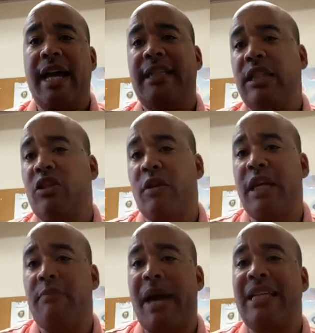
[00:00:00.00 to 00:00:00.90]
I actually
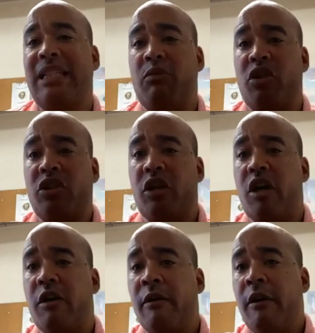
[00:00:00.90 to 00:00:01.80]
donated basketballs to
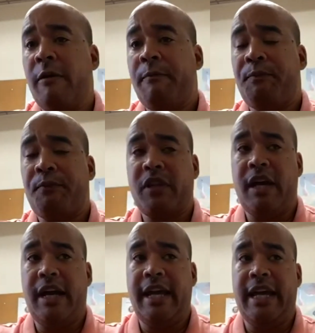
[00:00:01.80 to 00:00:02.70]
her.
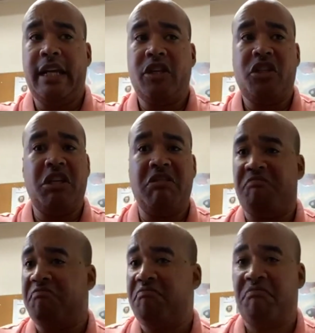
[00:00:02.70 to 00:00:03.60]
And
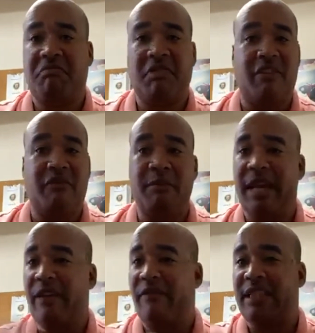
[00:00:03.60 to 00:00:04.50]
she loved
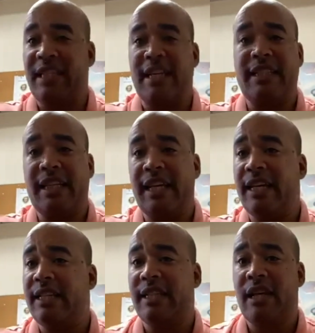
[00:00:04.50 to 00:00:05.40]
me ever since. The
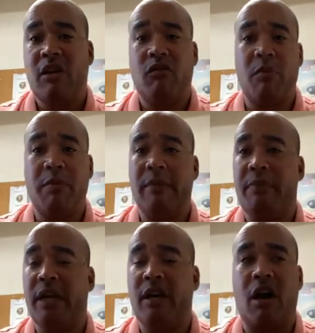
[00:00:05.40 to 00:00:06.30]
kids wrote me a
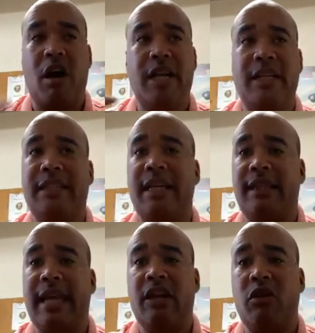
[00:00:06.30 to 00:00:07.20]
big card and
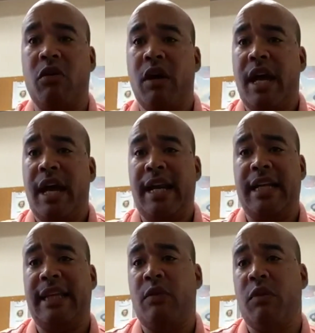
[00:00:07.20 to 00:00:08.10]
said, thank you. And
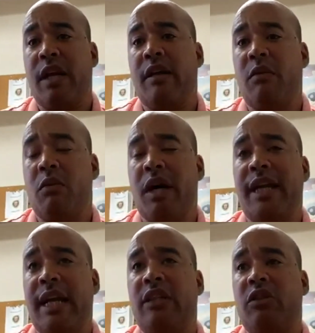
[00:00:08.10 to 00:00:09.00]
I said, what
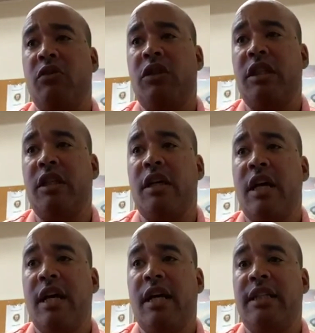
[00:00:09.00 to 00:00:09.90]
can I do
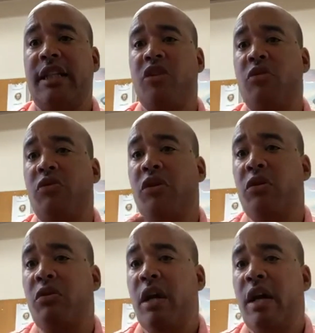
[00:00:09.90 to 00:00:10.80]
to continue
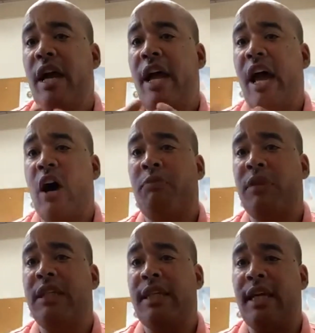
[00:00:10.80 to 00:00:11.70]
to help
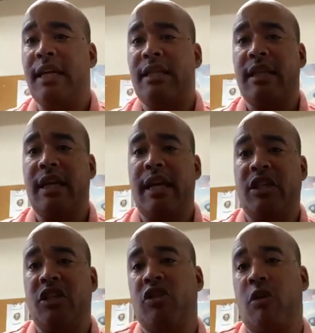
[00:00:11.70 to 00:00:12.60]
these kids?
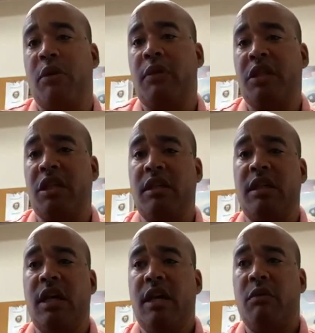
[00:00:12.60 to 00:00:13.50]
She told me what
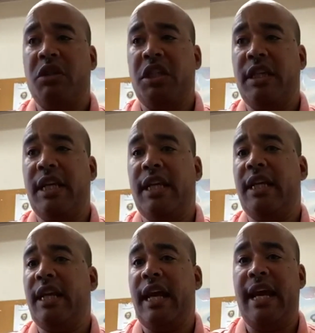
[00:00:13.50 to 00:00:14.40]
she
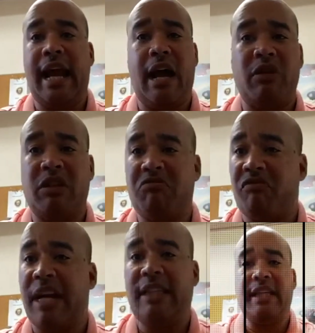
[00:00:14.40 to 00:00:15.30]
needed, and I was
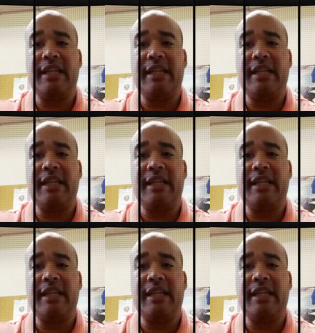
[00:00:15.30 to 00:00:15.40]
right